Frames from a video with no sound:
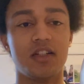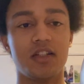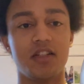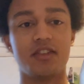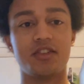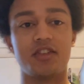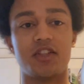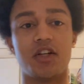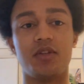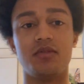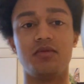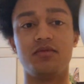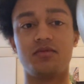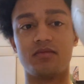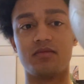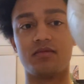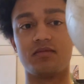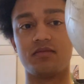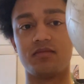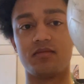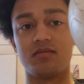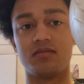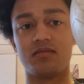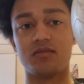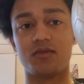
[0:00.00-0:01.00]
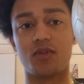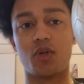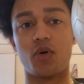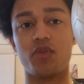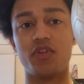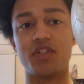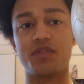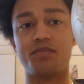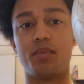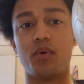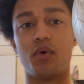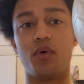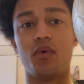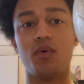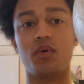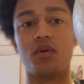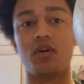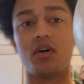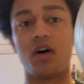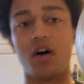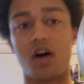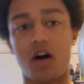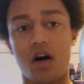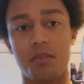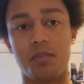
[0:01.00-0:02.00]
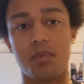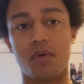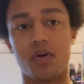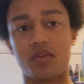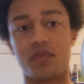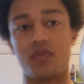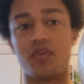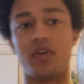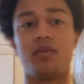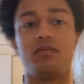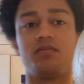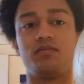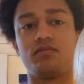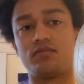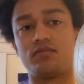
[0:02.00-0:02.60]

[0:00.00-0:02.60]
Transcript: So, call this ball our Bloch Sphere.